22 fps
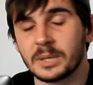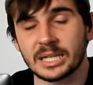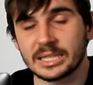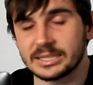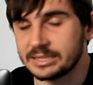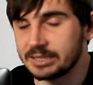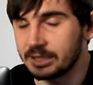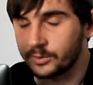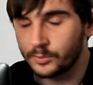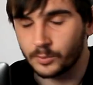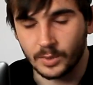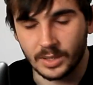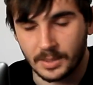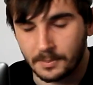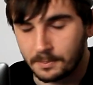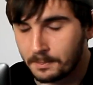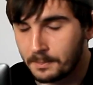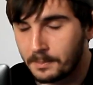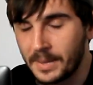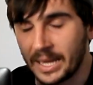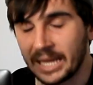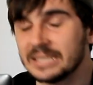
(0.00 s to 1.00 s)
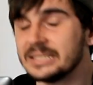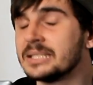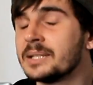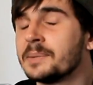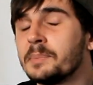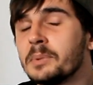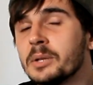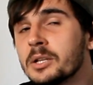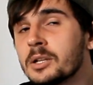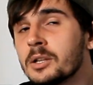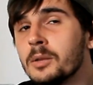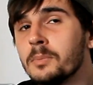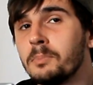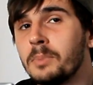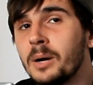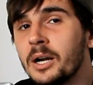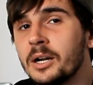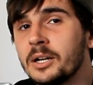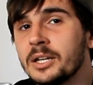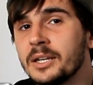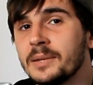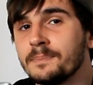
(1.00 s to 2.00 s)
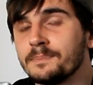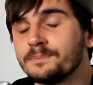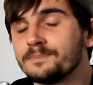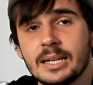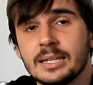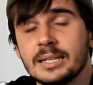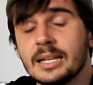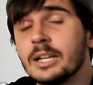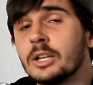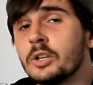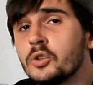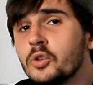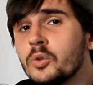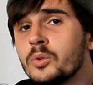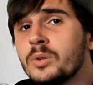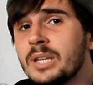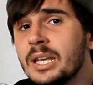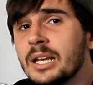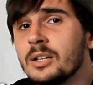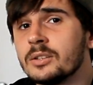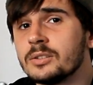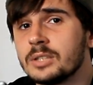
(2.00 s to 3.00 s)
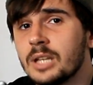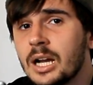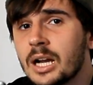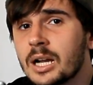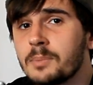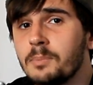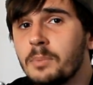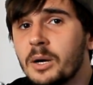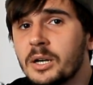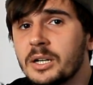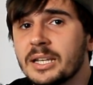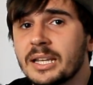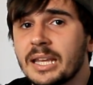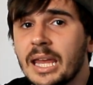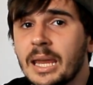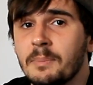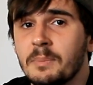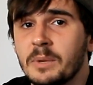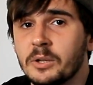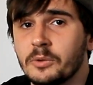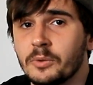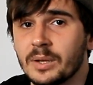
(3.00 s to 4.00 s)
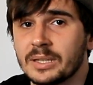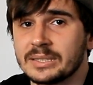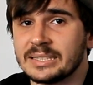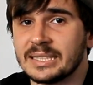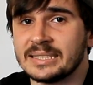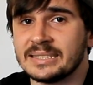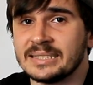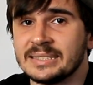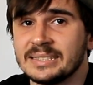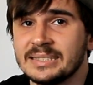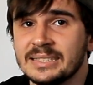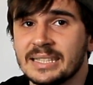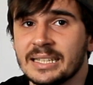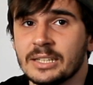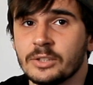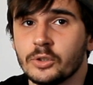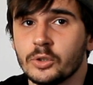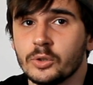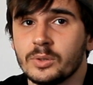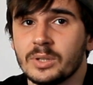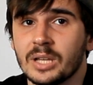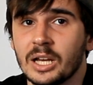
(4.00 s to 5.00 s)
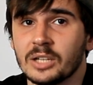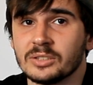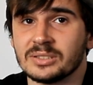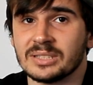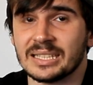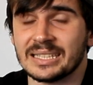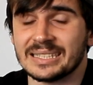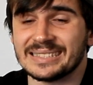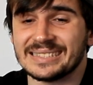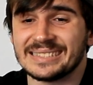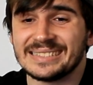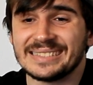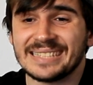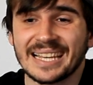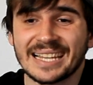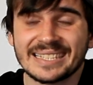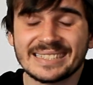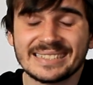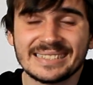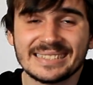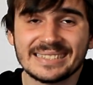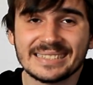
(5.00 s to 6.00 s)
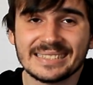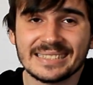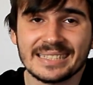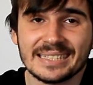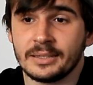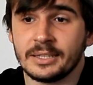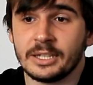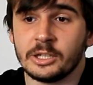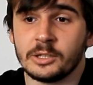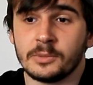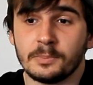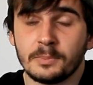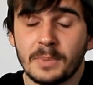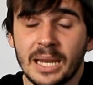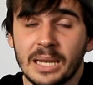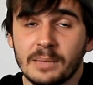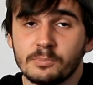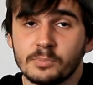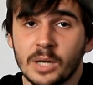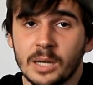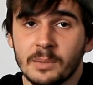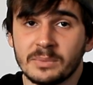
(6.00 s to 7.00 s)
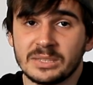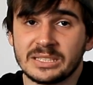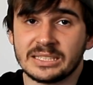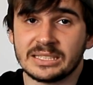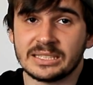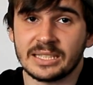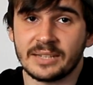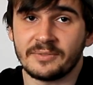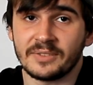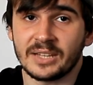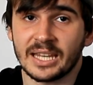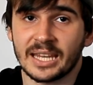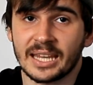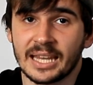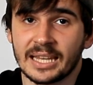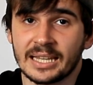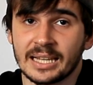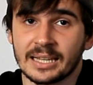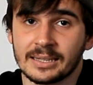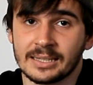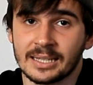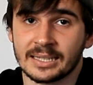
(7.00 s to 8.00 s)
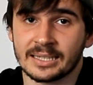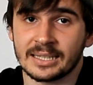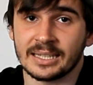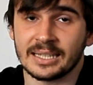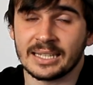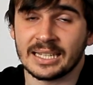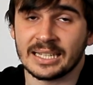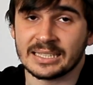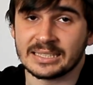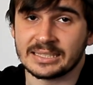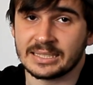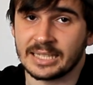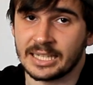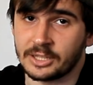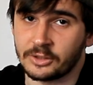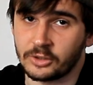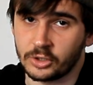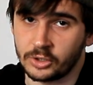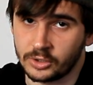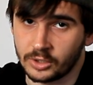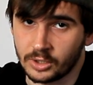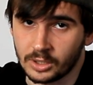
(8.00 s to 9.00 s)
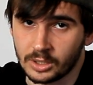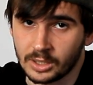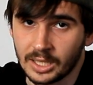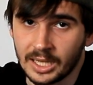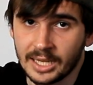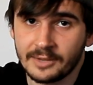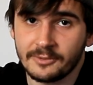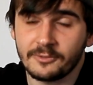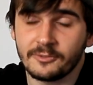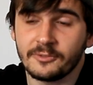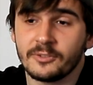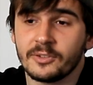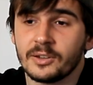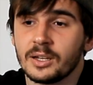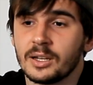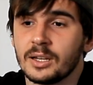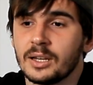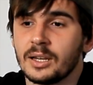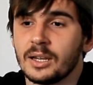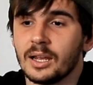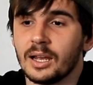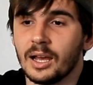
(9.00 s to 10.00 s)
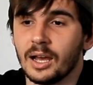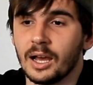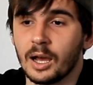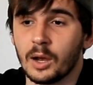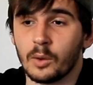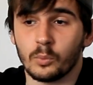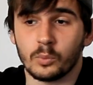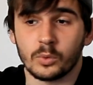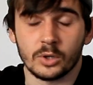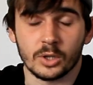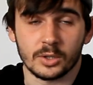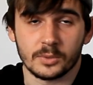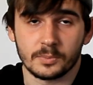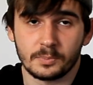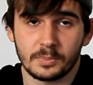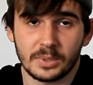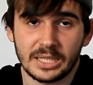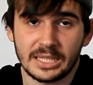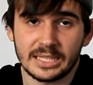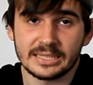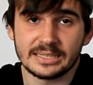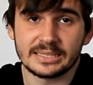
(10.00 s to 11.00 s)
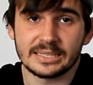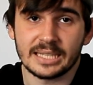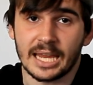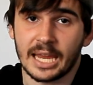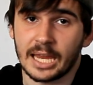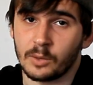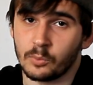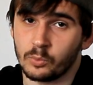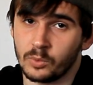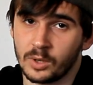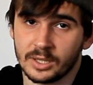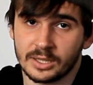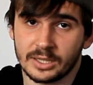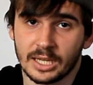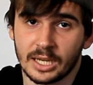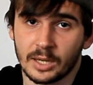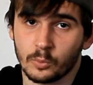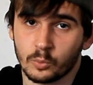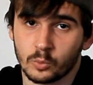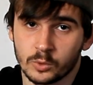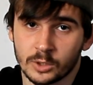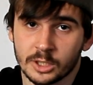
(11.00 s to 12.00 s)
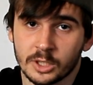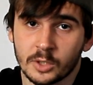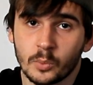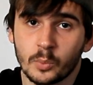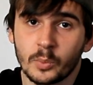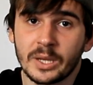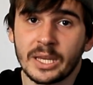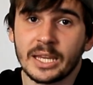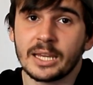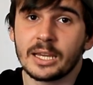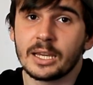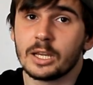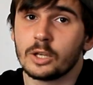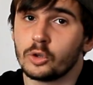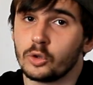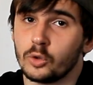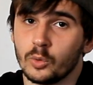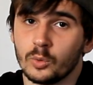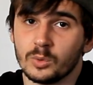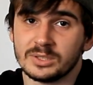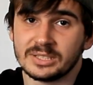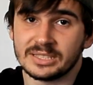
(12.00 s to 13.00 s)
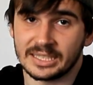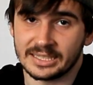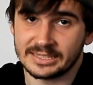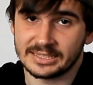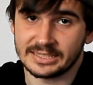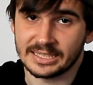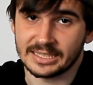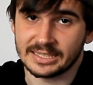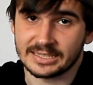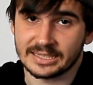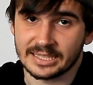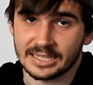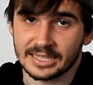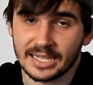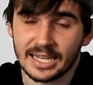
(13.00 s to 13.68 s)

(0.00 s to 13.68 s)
because they're one amazing political party. Now, the Two-Tailed Dog Party came into existence in two thousand six. Their main promises if they get elected is eternal life, uh, world peace, a one-day work week, two sunsets a